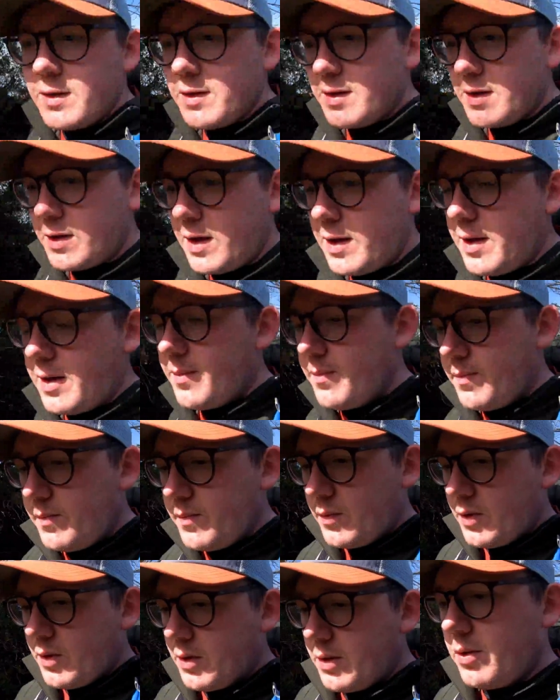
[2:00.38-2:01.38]
is,
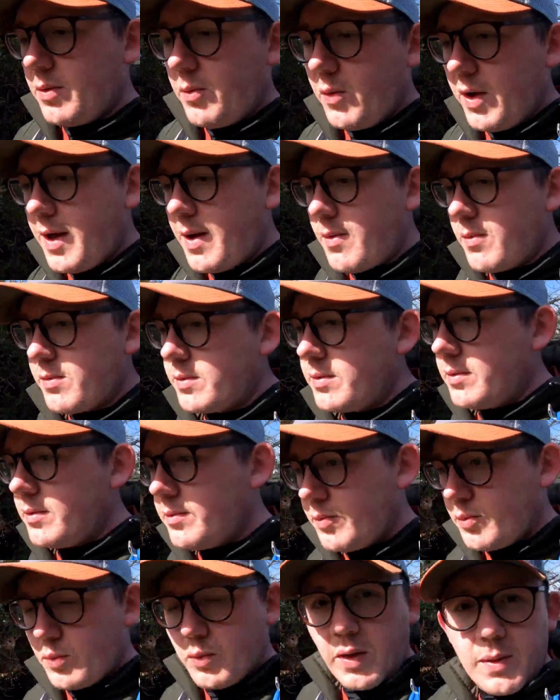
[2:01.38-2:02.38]
so the way I was
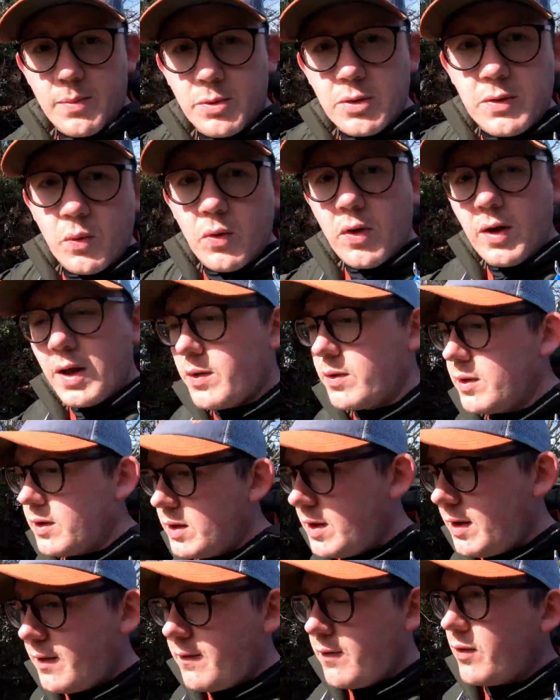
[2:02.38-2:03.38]
able to work out
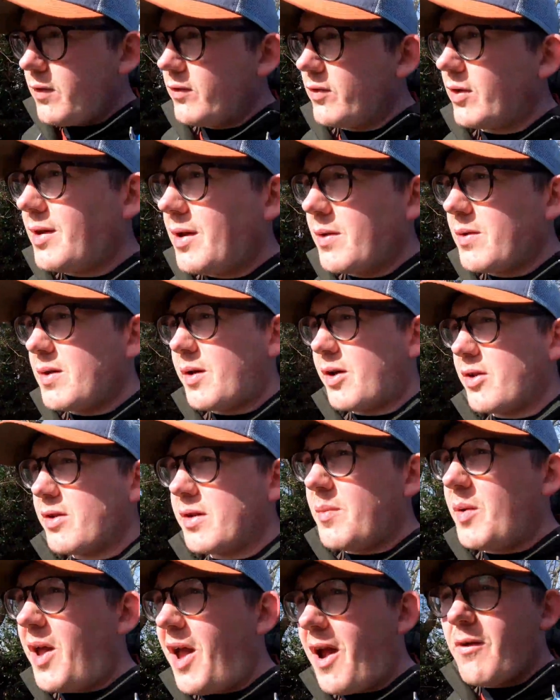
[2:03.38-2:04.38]
this diversion is because
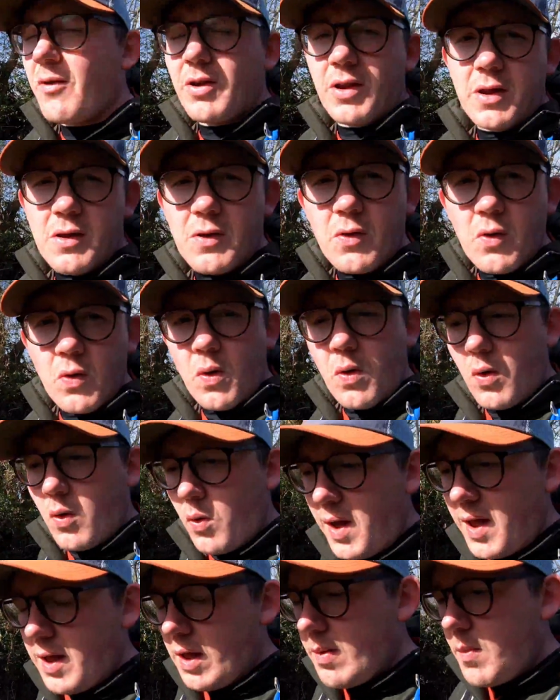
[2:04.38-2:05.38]
I've carried in an
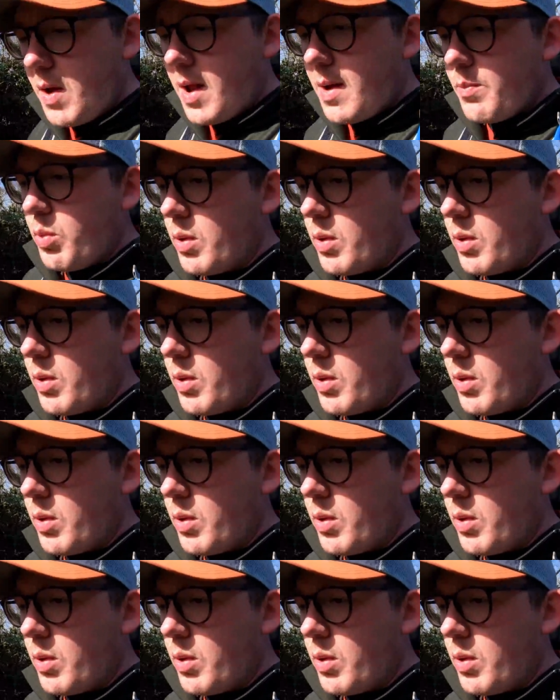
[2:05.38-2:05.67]
OS map.